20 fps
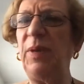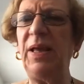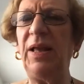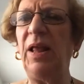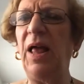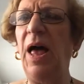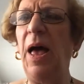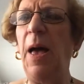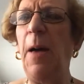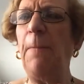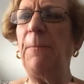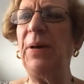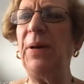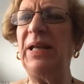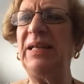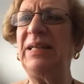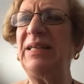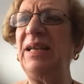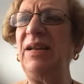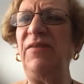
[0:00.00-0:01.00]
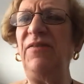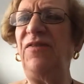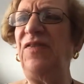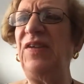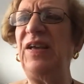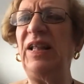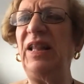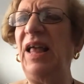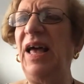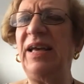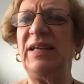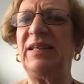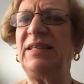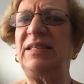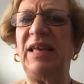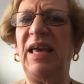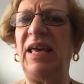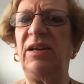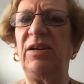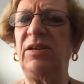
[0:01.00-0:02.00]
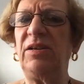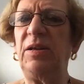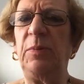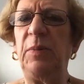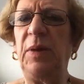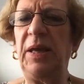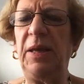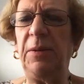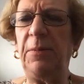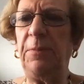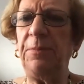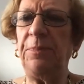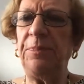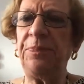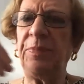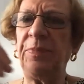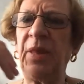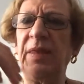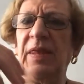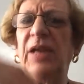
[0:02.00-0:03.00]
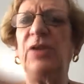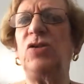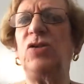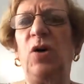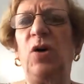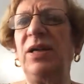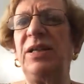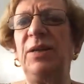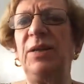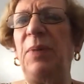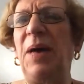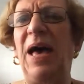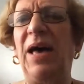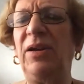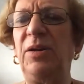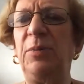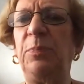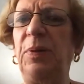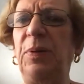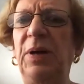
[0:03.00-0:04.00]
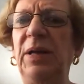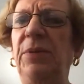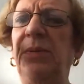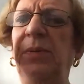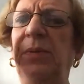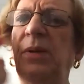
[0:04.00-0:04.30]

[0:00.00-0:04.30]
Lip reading: meal. But it didn't feel like a Seder to me. They talked about it, but...